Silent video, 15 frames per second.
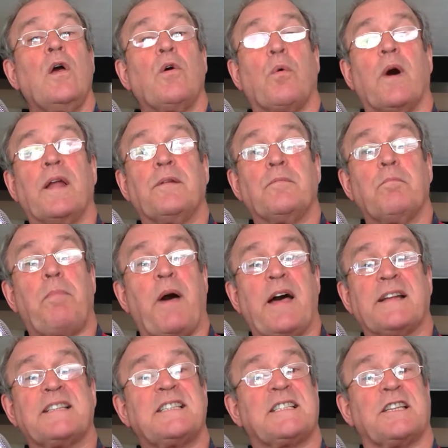When
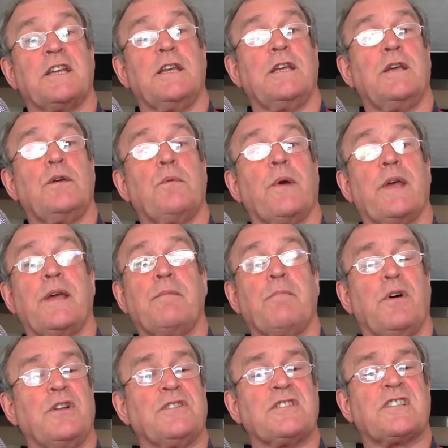Percy wi'
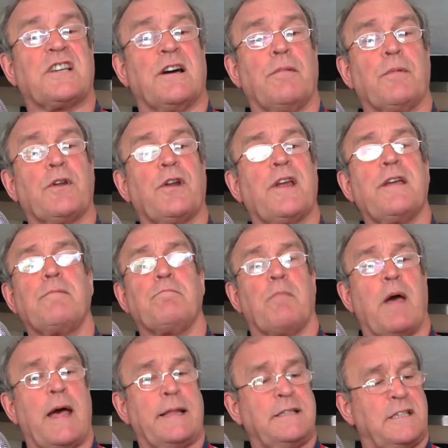Montgomery
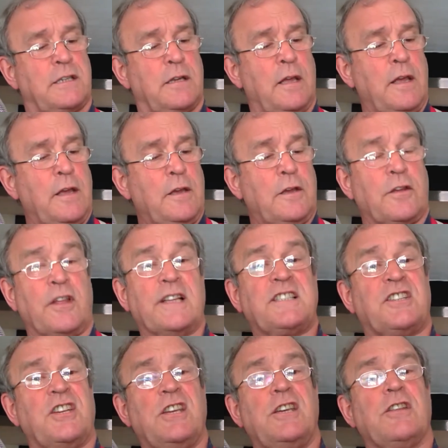met, the
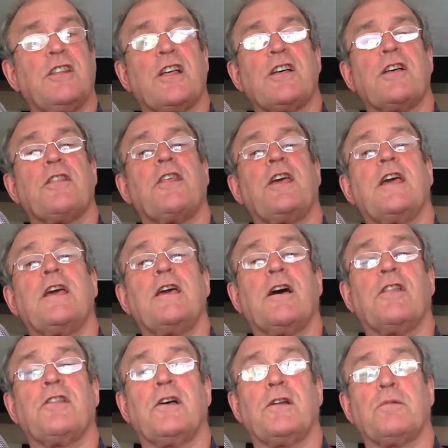teeth of the
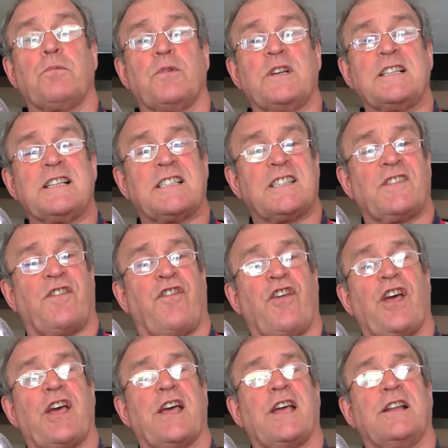other was
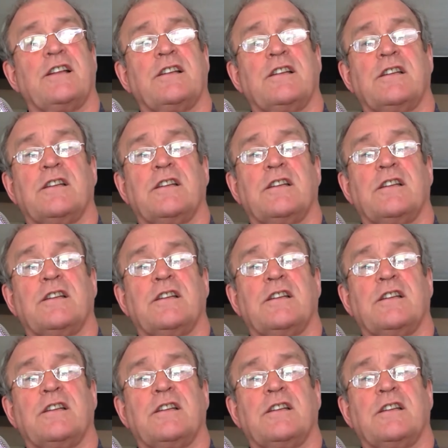fain.